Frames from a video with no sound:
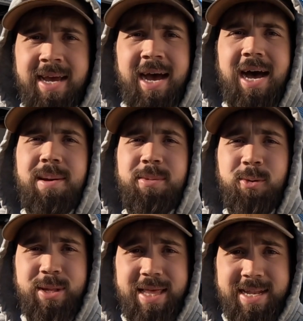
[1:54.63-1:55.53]

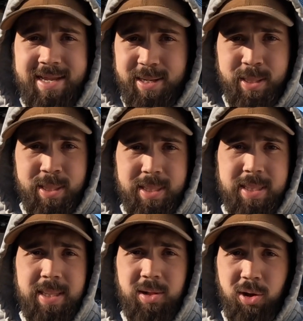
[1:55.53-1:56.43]
And what that does is
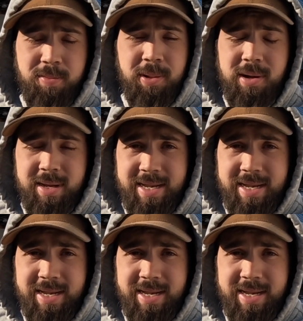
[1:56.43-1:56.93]
it's a glow plug